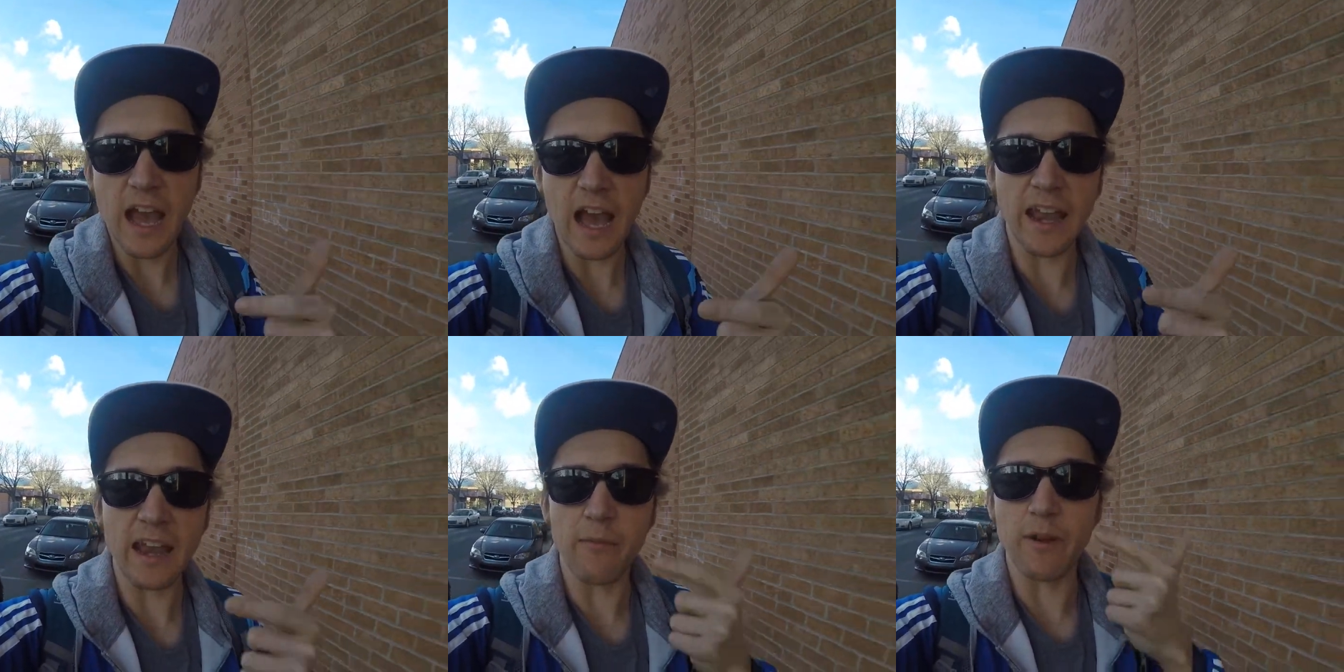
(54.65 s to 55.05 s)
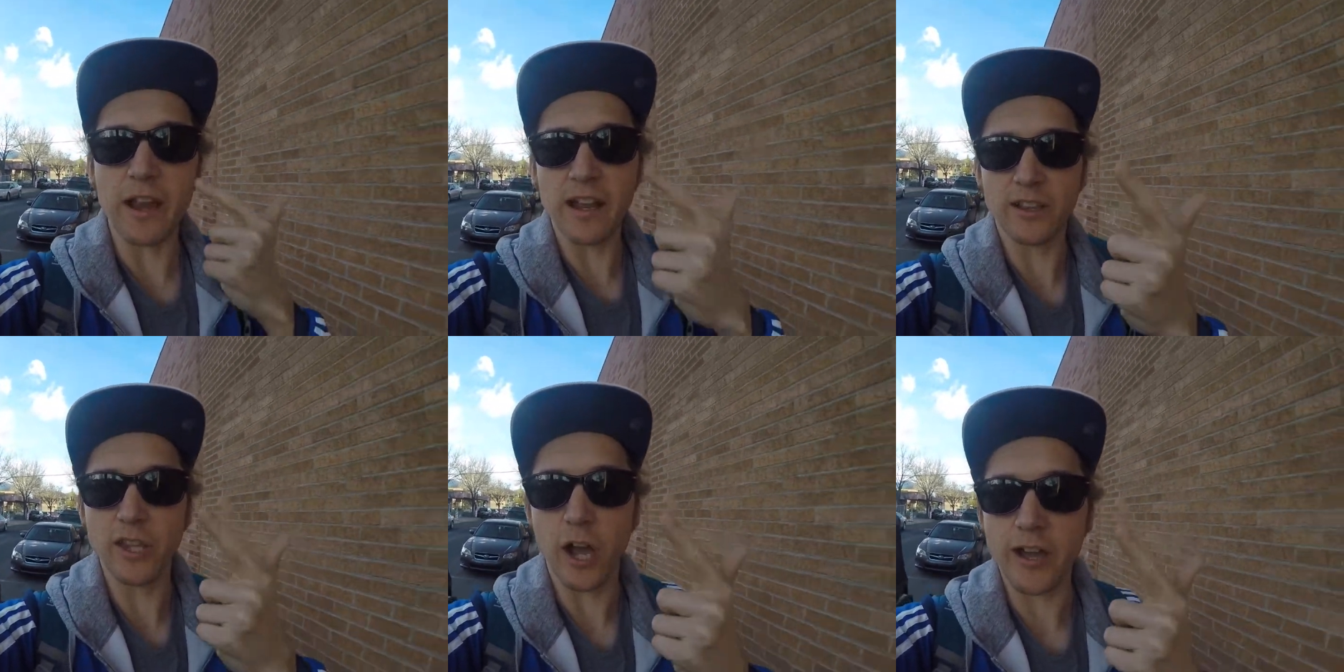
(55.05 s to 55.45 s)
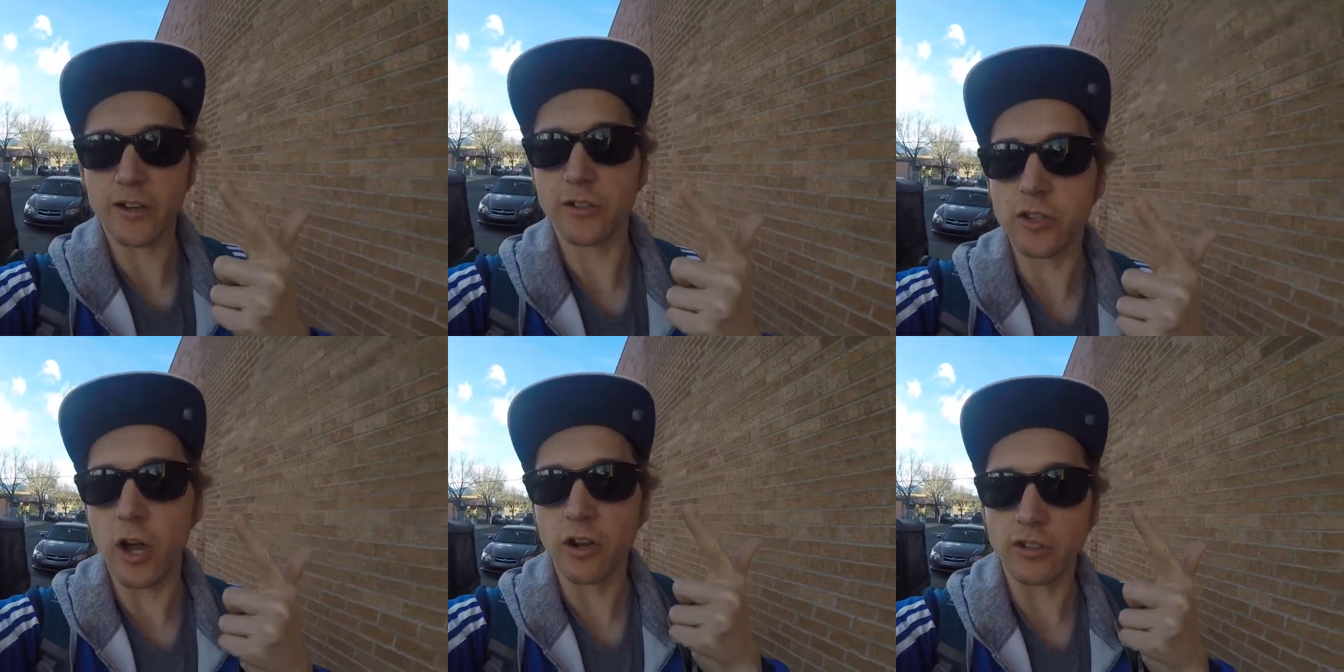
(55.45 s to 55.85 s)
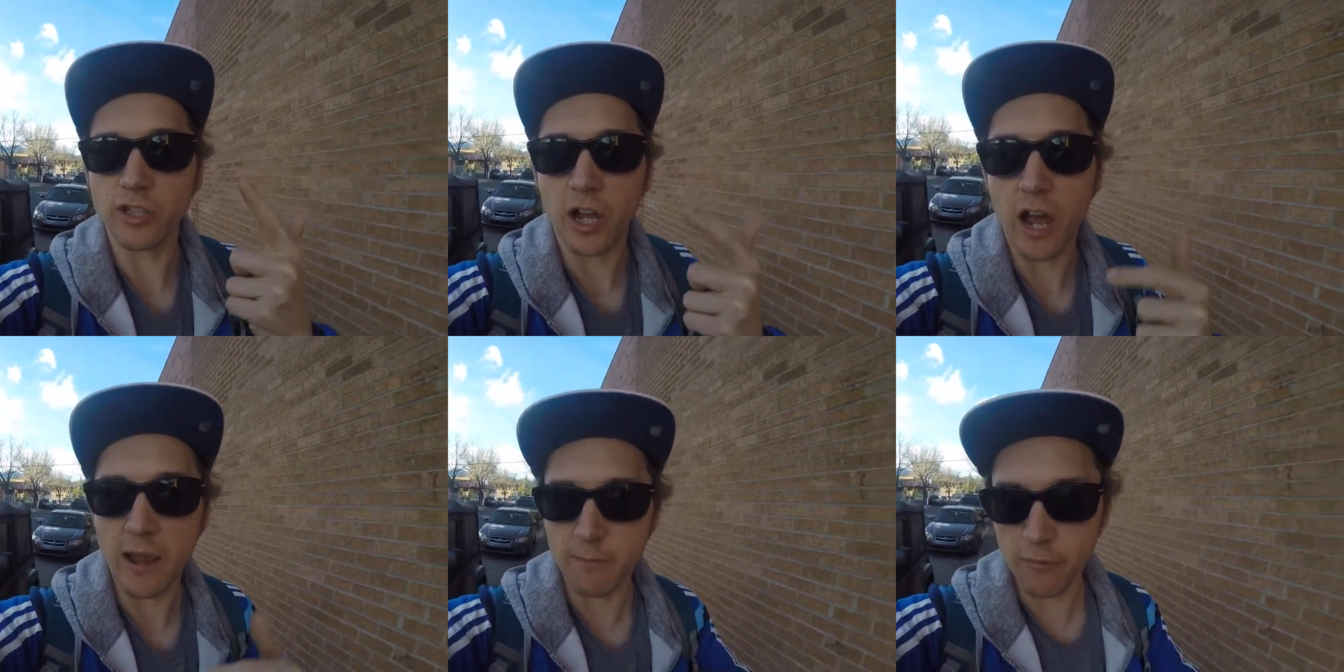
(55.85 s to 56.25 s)
And then we hit Dark,
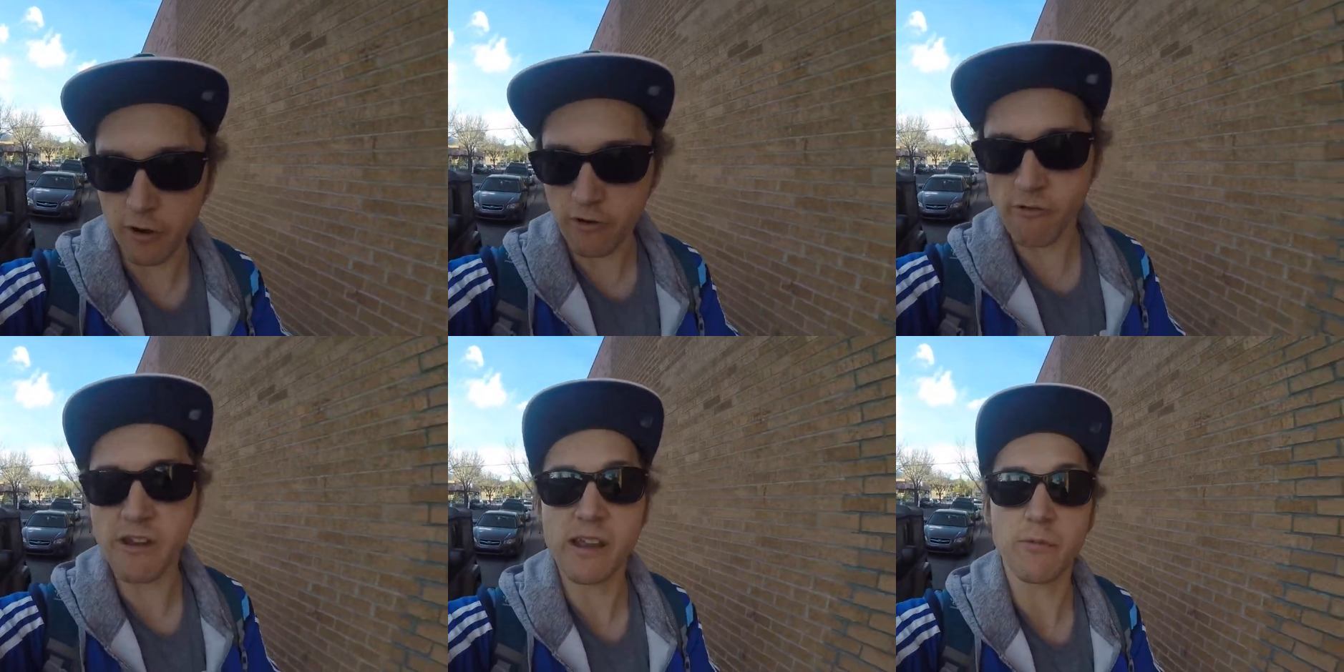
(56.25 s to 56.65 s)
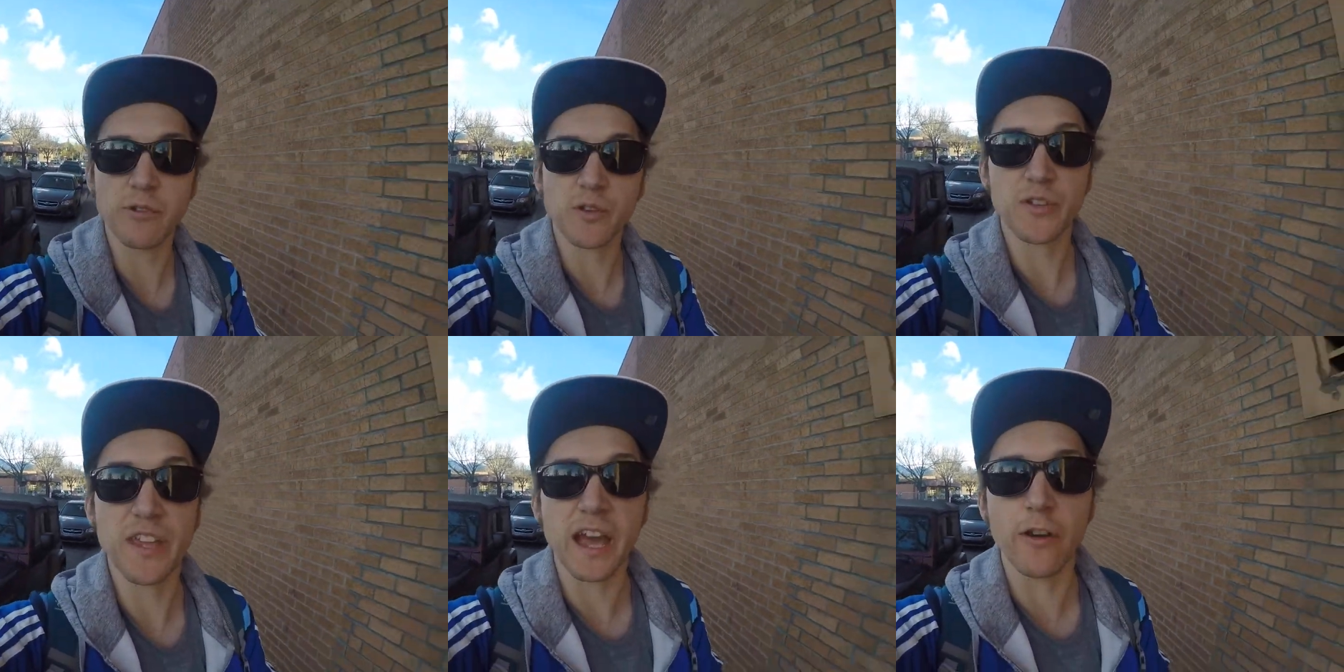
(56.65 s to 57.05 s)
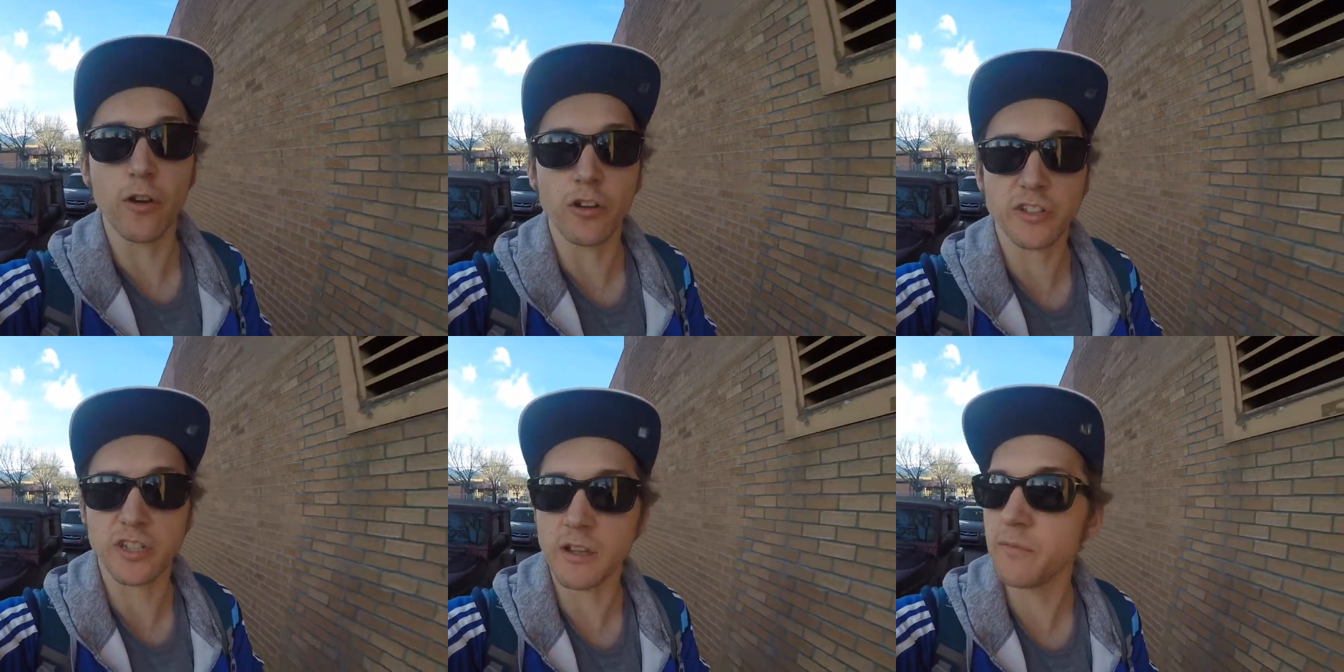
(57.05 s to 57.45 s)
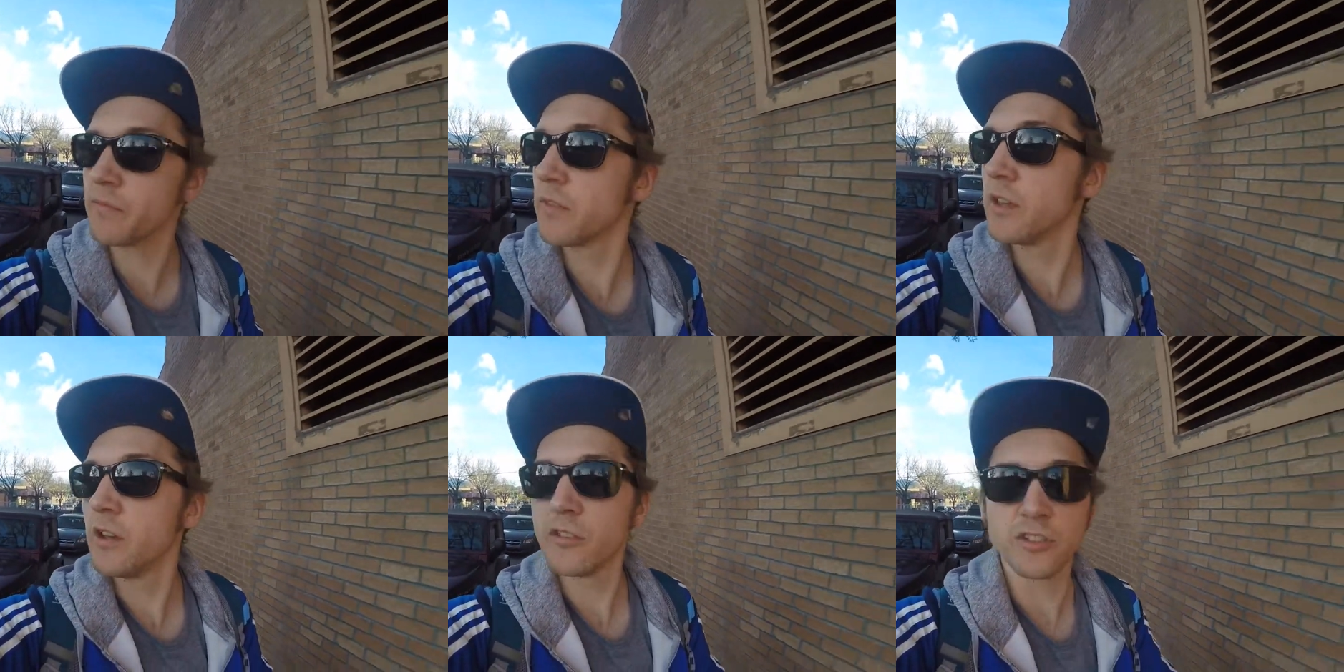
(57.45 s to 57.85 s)
Sky Brewery, which is again awesome.
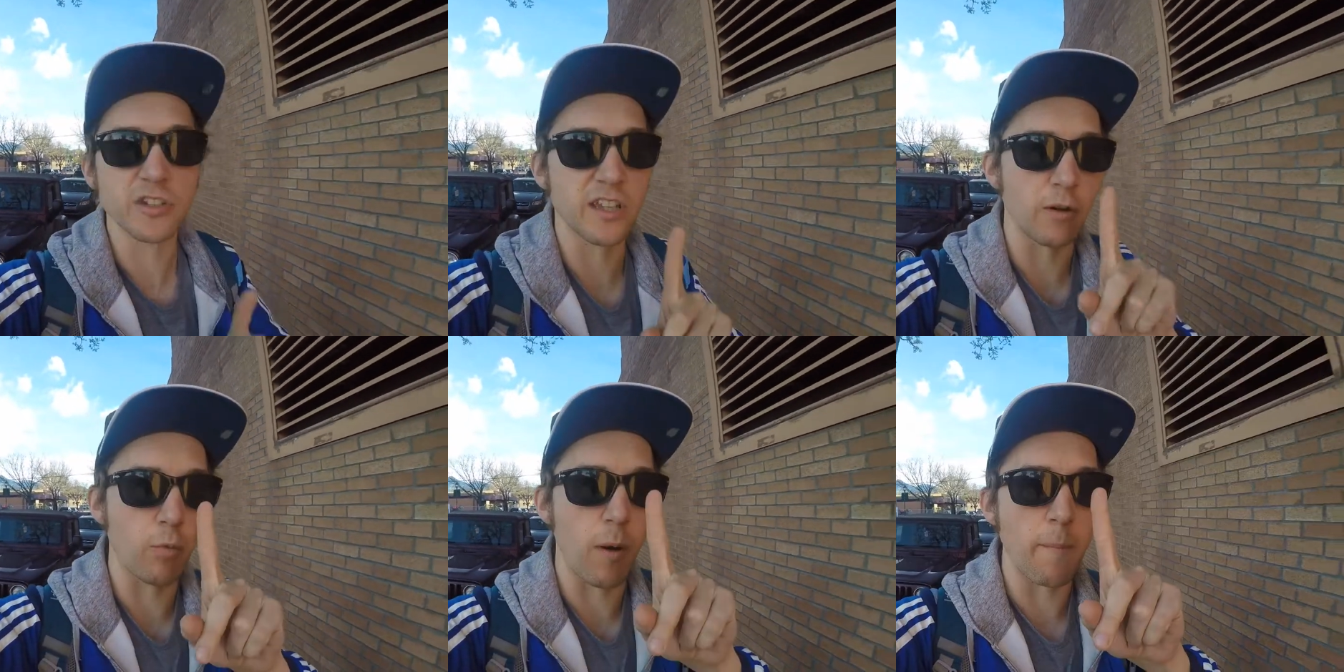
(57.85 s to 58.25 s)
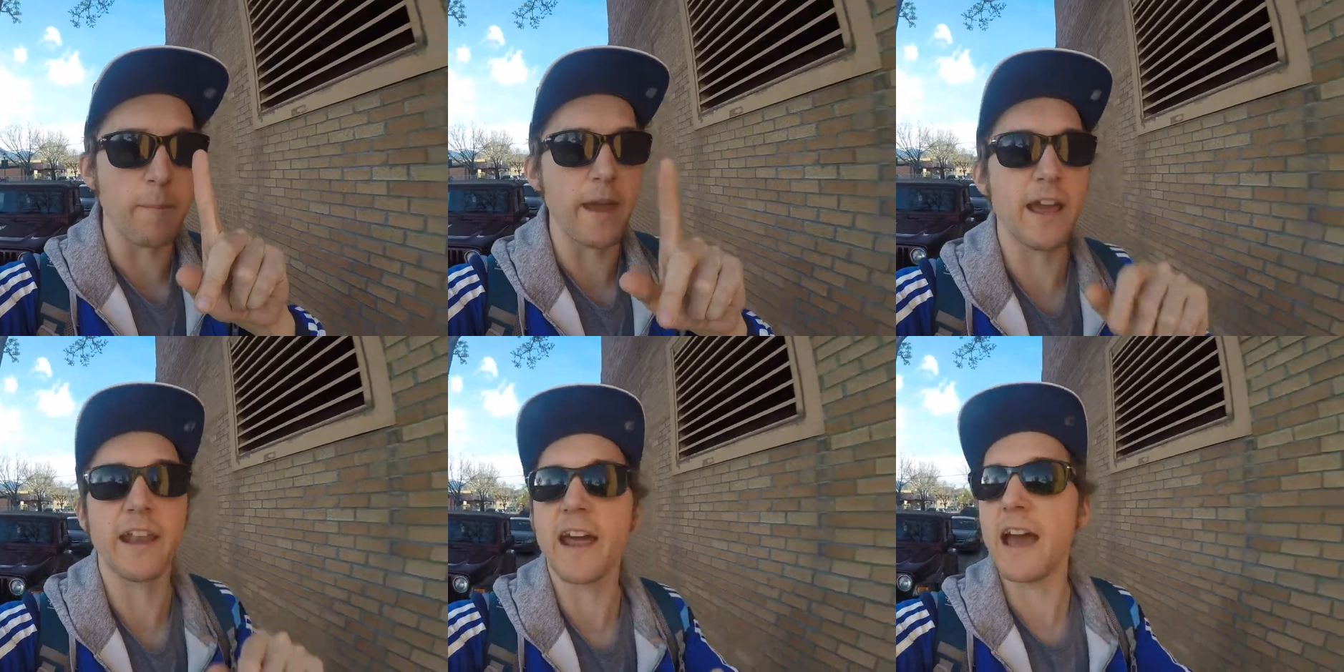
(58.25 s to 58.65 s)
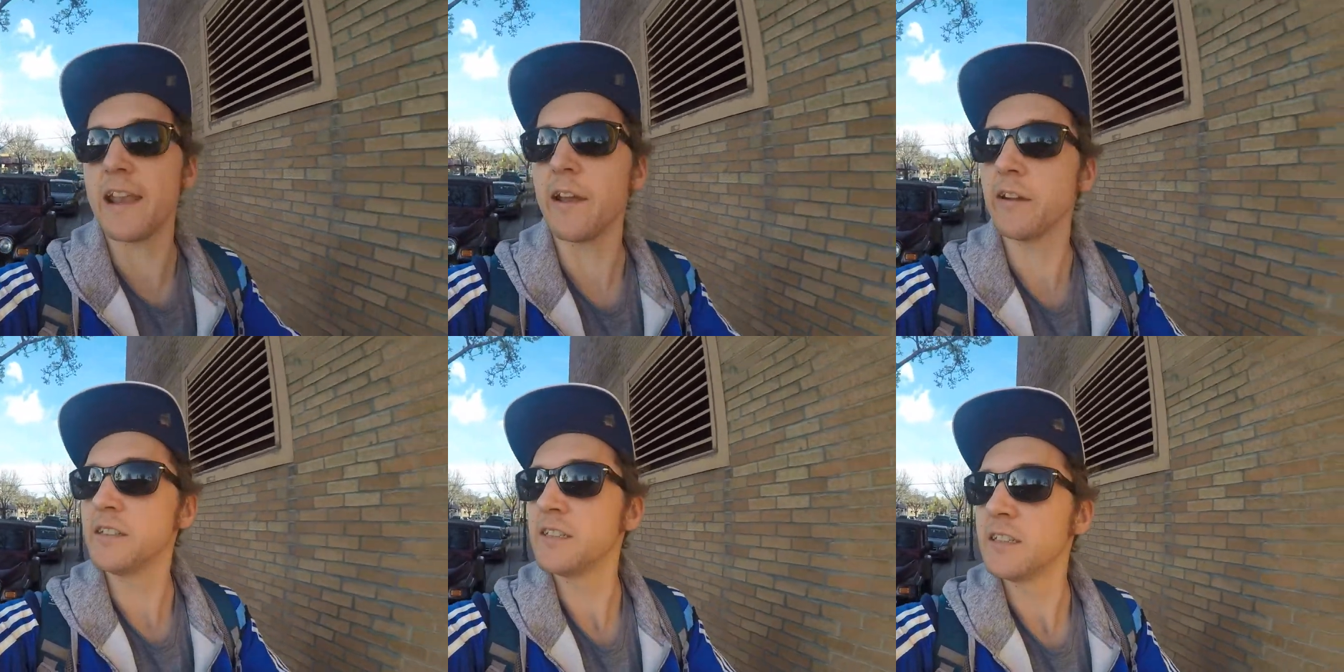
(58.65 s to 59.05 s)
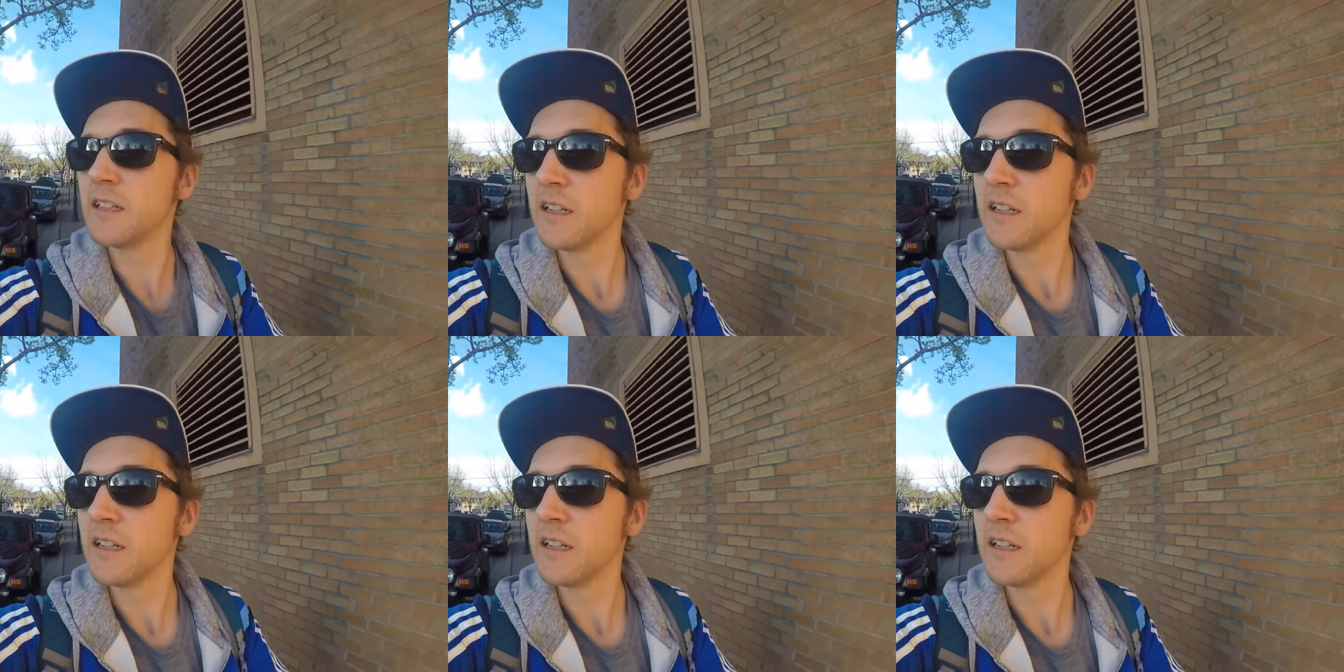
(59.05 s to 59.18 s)
Just had one beer there though.